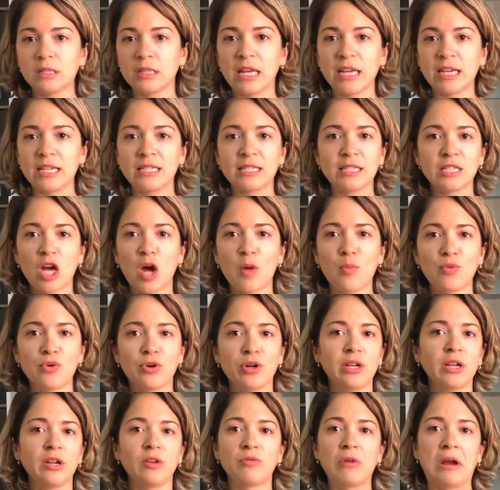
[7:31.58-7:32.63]
like
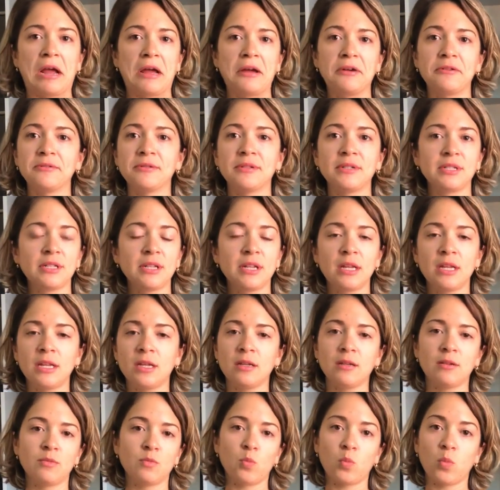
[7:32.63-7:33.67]
snobbery around
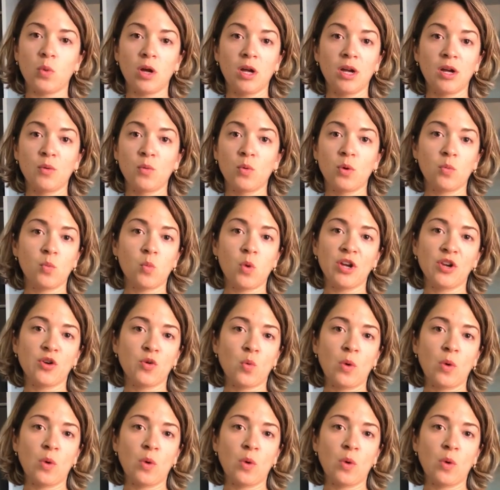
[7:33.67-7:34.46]
what